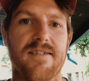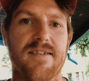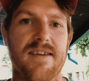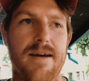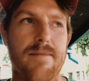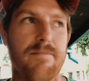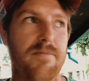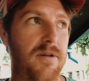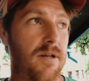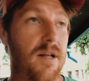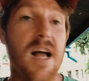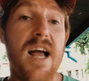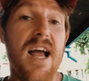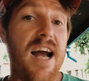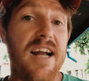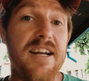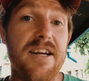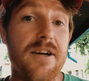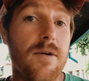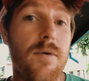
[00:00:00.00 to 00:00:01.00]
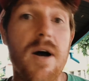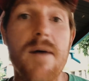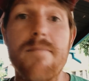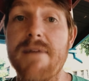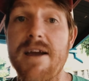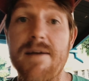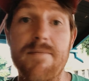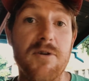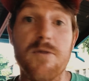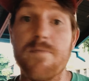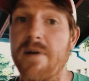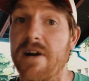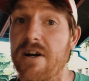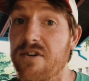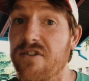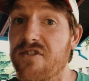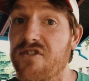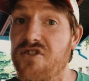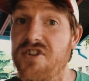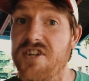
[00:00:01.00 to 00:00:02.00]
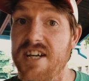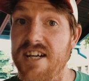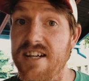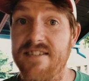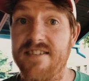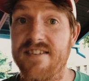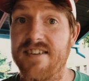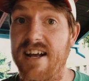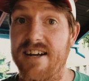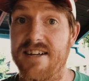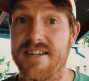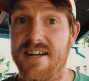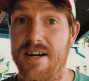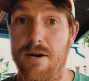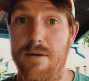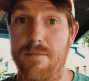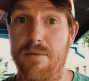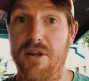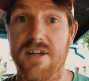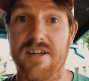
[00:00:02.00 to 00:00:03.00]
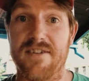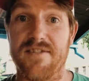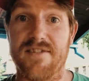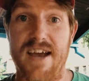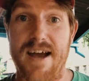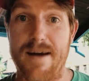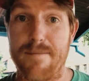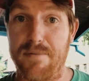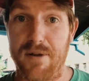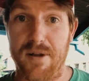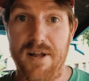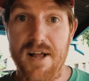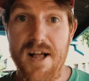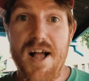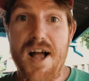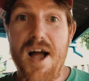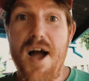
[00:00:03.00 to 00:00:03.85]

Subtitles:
example. And you know what? Maybe your parents did set a terrible example,